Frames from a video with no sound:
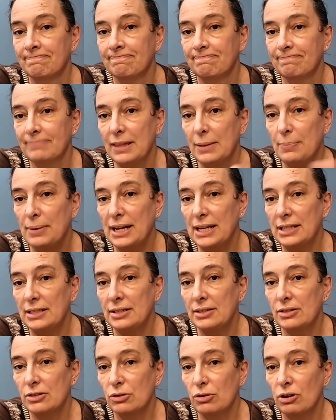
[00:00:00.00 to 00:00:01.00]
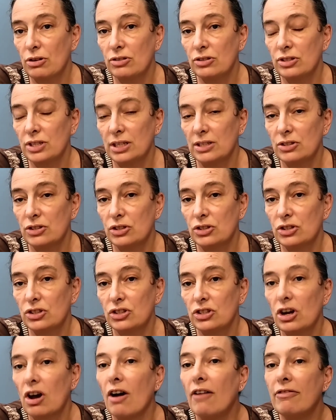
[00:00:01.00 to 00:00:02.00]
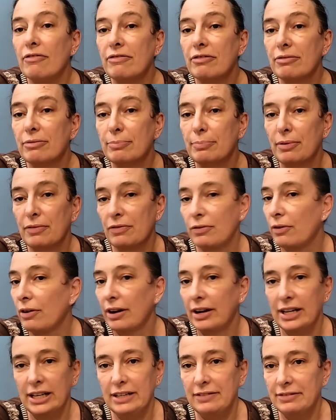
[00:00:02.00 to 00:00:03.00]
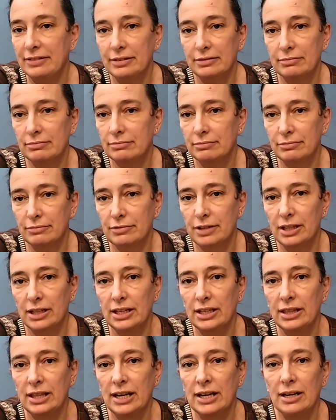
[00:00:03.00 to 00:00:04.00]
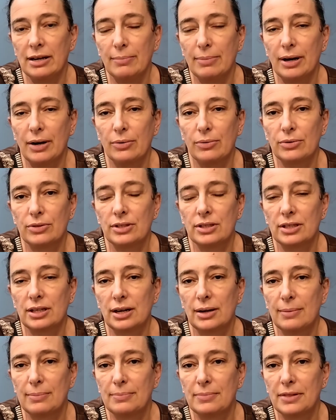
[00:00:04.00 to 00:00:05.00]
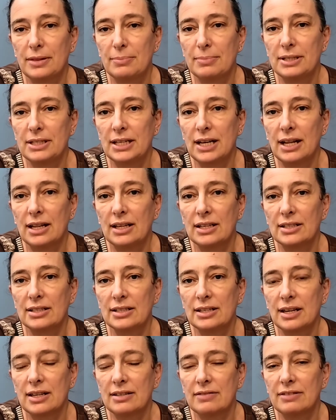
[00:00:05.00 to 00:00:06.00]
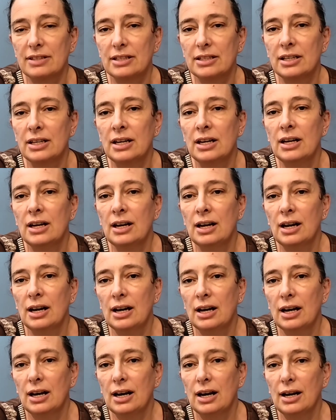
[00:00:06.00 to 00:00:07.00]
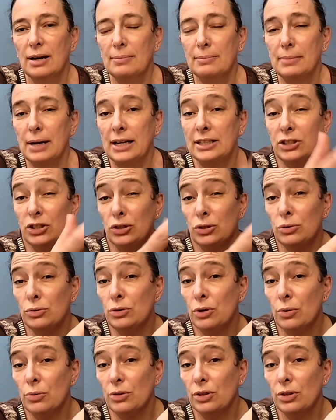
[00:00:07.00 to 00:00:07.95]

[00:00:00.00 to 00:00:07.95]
the base cross-stitch stuff before I even really think about the metallic side of it. I do know the